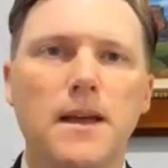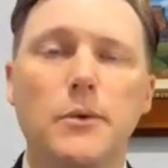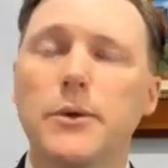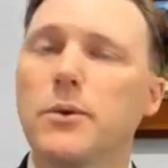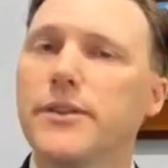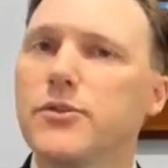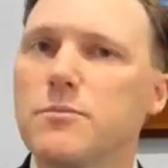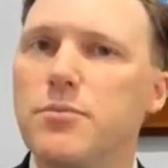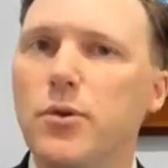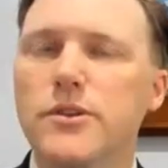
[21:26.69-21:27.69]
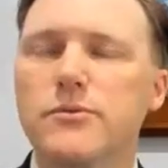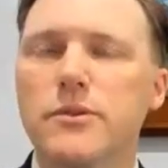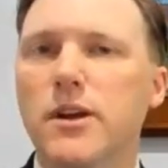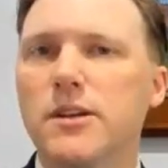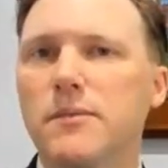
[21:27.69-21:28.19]
When we run those reports, we
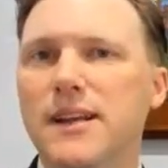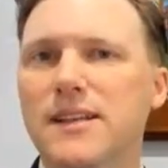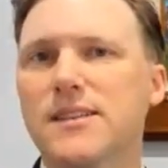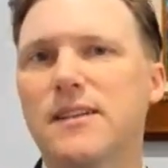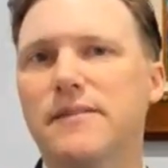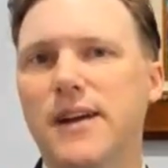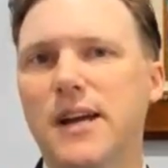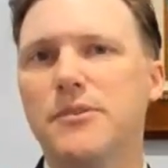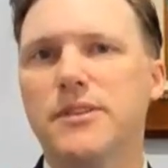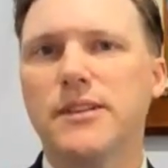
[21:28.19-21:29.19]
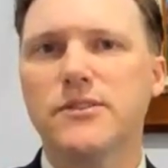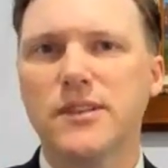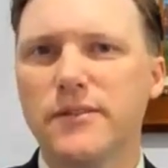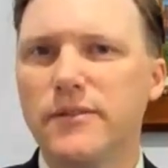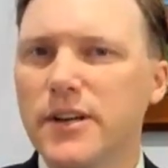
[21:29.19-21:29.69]
run them, like I said, at 5%. So
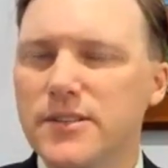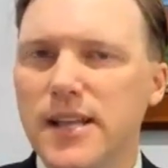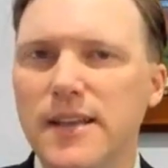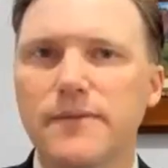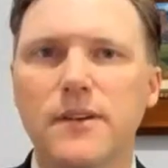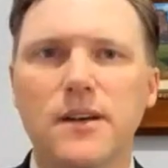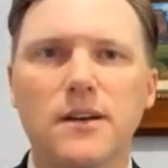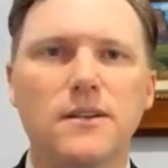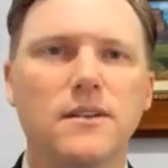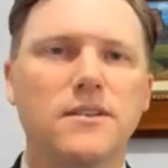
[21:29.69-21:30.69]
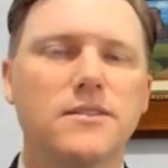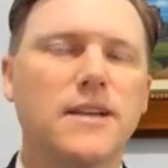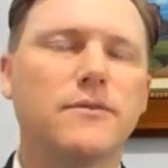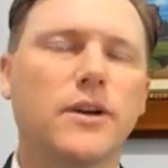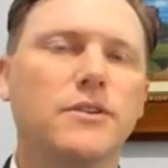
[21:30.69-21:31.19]
that's a very safe
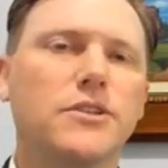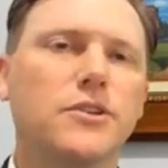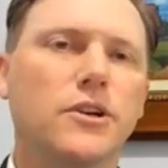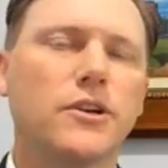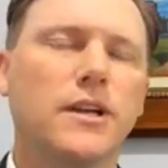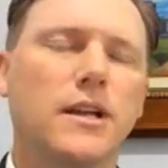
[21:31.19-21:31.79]
rate of return.